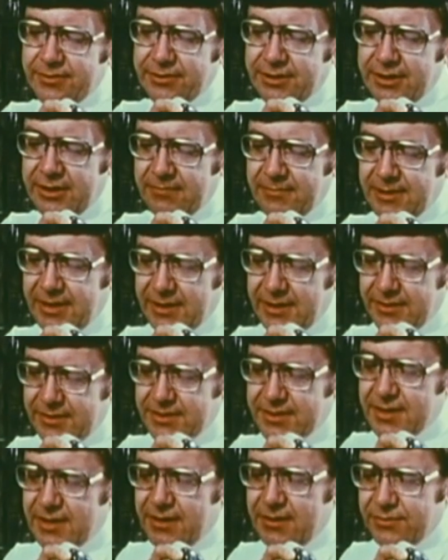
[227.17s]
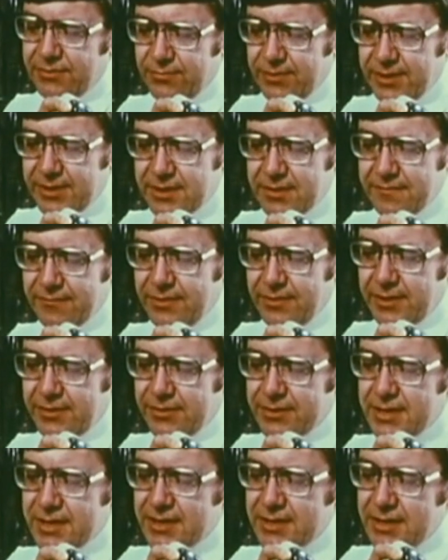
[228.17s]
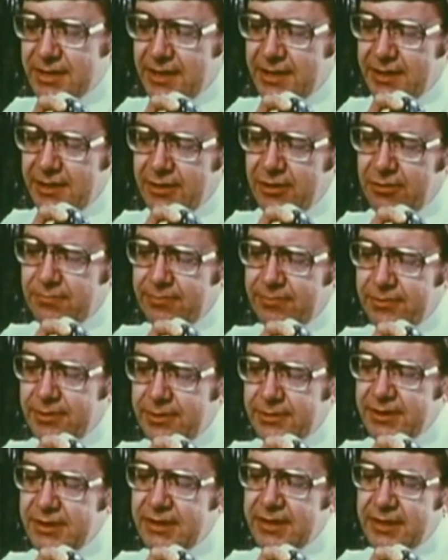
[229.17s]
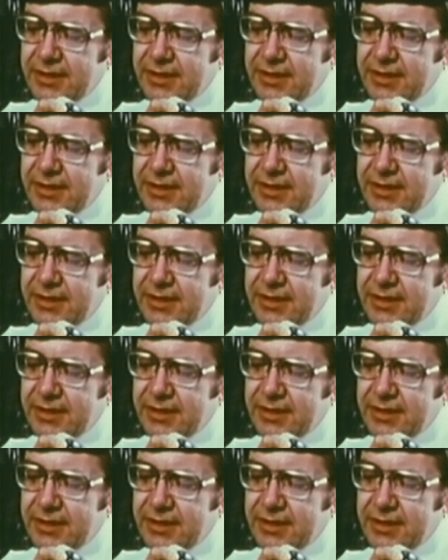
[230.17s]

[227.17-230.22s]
13 miles southwest of Greater Cincinnati Airport,